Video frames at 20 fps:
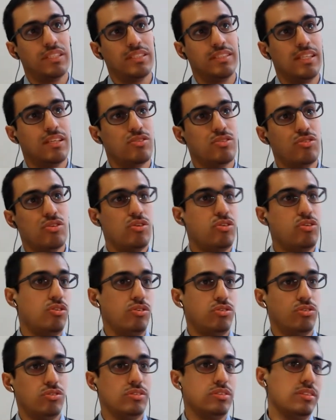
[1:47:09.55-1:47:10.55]
the reason
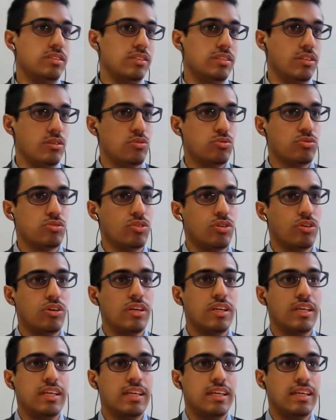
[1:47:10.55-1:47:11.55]
of lack of
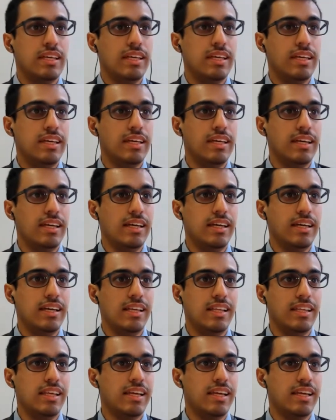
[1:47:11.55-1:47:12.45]
training or